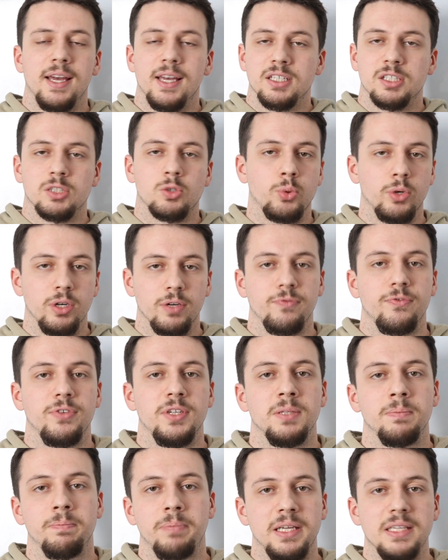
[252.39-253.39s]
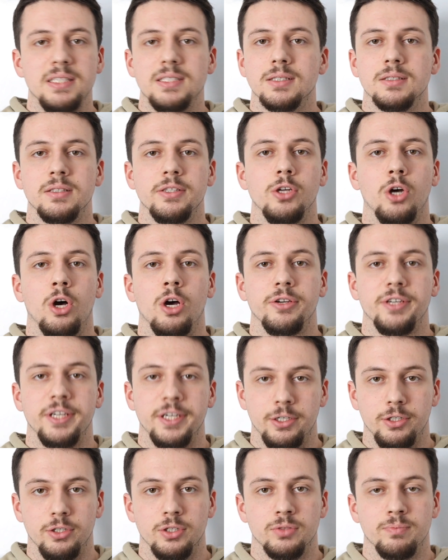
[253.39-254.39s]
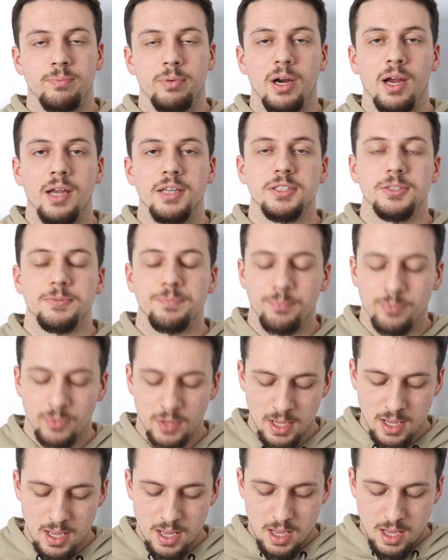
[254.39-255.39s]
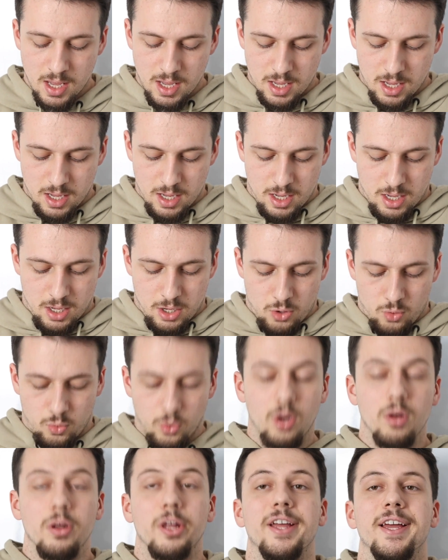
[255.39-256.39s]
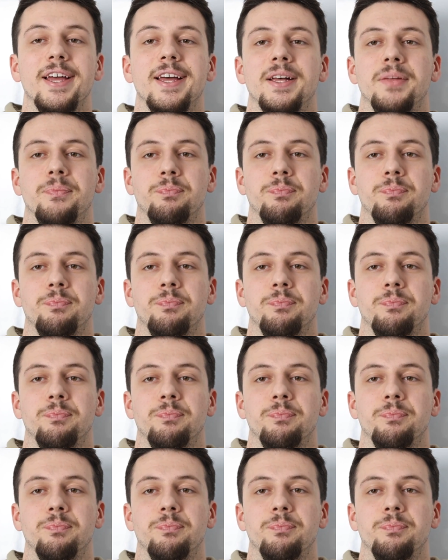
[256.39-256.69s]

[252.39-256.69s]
square feet, basically on area price. Well,